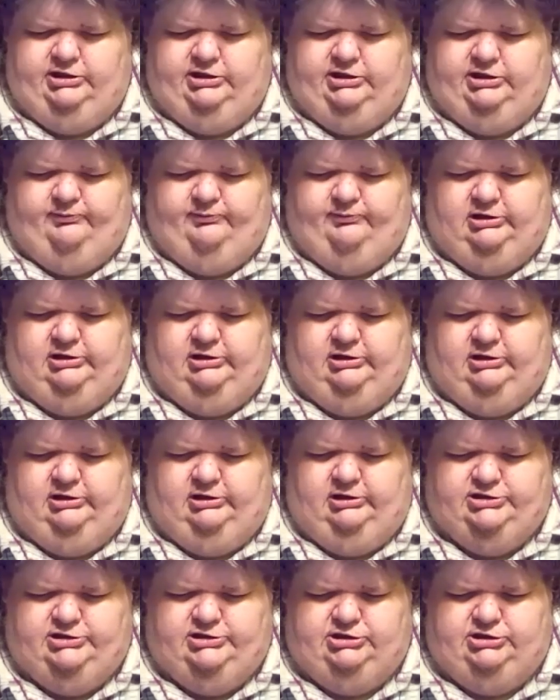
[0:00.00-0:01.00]
action
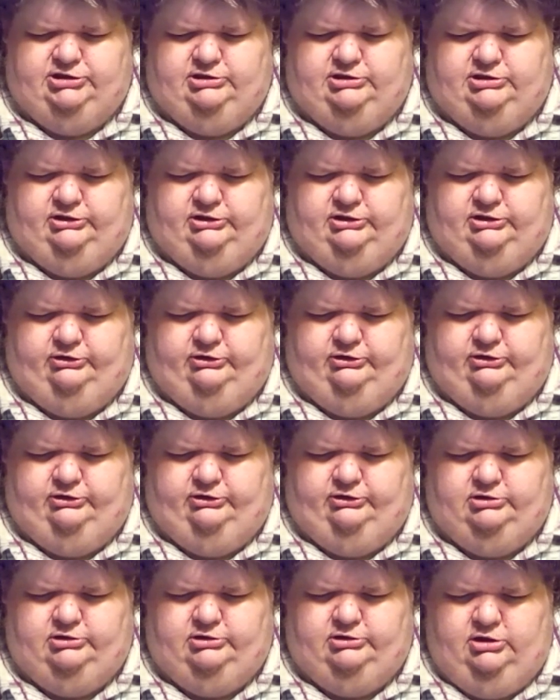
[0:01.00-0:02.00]
in the
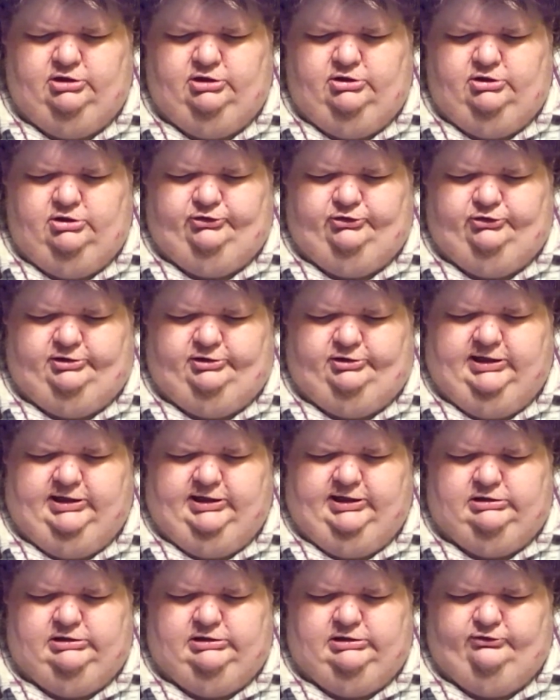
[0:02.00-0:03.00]
Dardanelles.